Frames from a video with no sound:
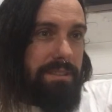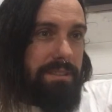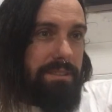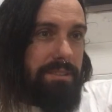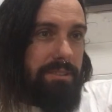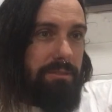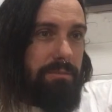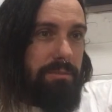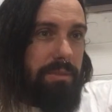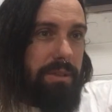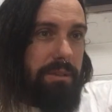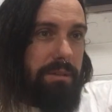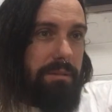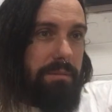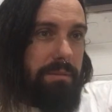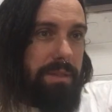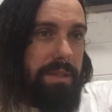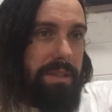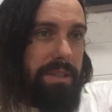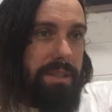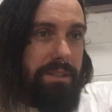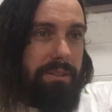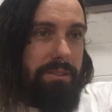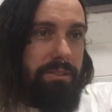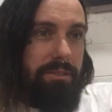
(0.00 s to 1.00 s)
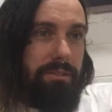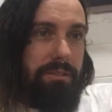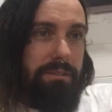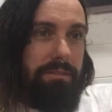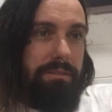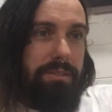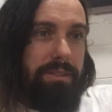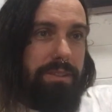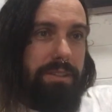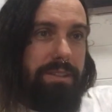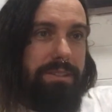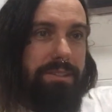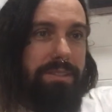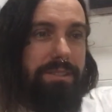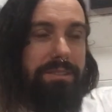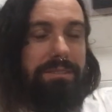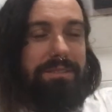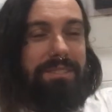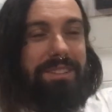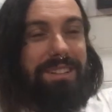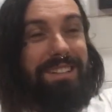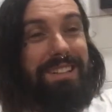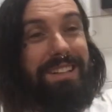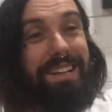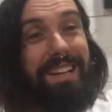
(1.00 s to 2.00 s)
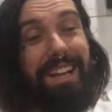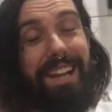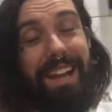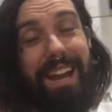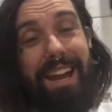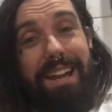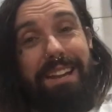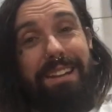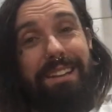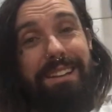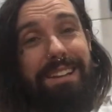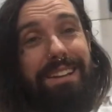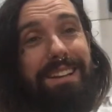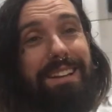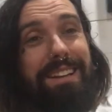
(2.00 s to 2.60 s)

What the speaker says: Hope you're coming near Norfolk soon. Again,